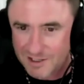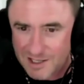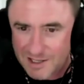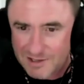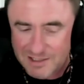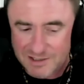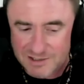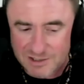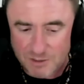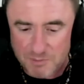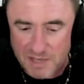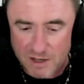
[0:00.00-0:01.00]
that
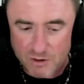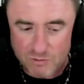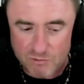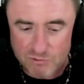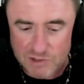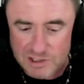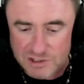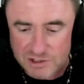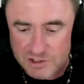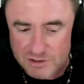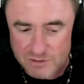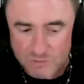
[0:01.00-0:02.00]
somehow
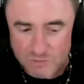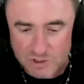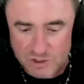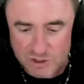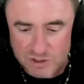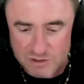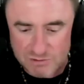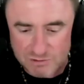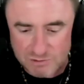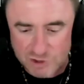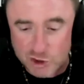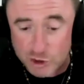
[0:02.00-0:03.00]
religion, which
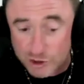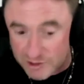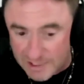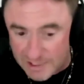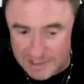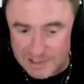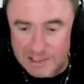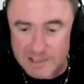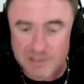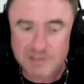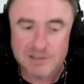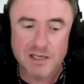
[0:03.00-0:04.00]
should at
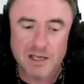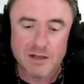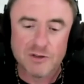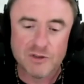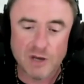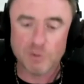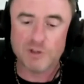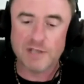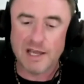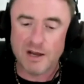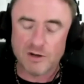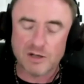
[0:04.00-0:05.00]
least double
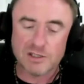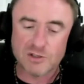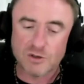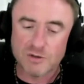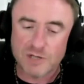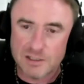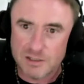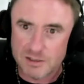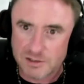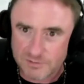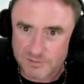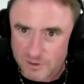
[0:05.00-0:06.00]
down on its own
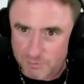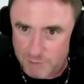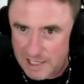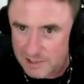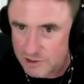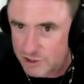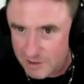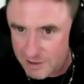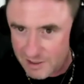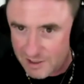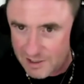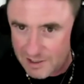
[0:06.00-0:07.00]
ideas of compassion
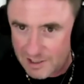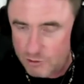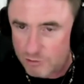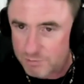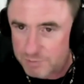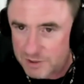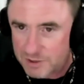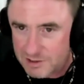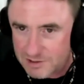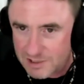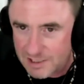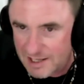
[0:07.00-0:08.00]
and
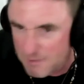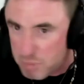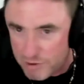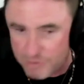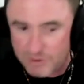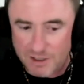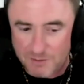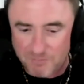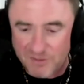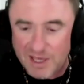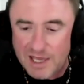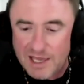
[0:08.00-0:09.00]
openness and empathy,
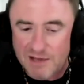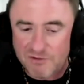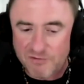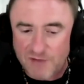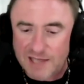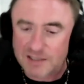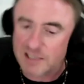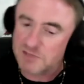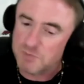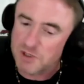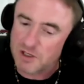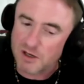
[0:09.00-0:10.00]
in fact has
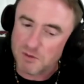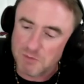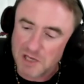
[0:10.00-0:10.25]
become